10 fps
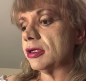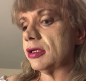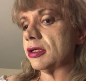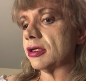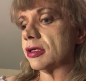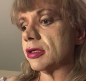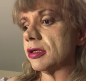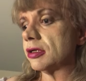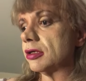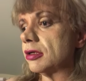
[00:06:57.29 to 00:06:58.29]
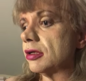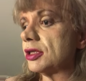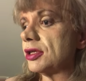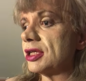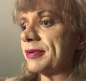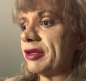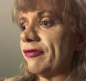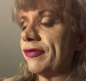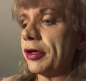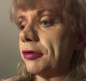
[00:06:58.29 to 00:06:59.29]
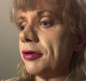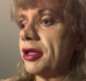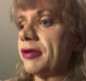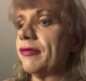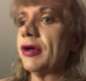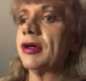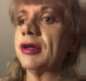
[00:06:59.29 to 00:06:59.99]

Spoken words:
Ugh. Someone's phone, then